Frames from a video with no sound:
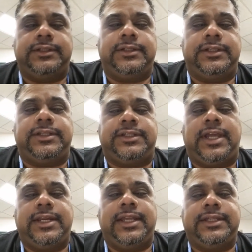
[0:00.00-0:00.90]
the
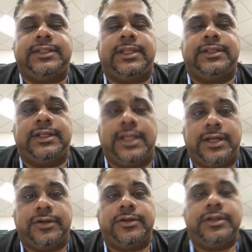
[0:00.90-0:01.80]
society has sent a
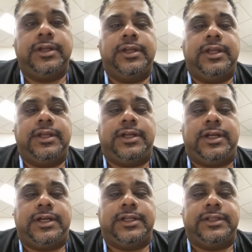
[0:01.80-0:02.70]
letter
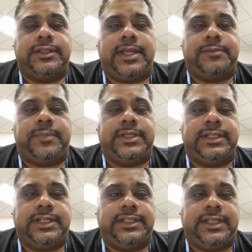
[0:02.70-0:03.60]
that
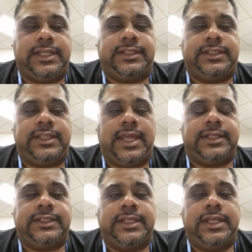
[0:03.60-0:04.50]
basically states that